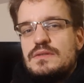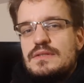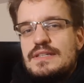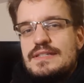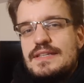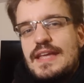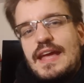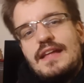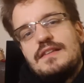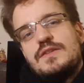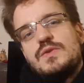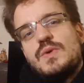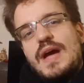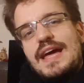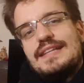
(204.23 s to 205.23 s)
this
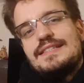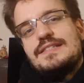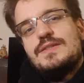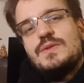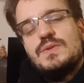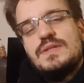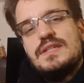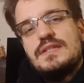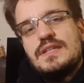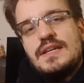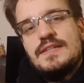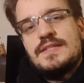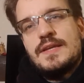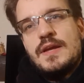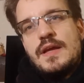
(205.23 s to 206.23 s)
can-do attitude that
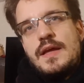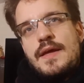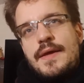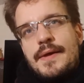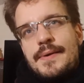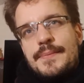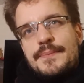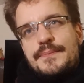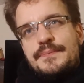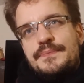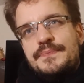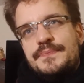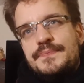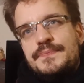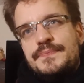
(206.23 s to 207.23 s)
is
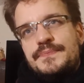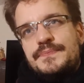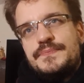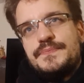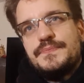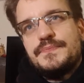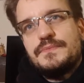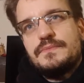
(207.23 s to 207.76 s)
that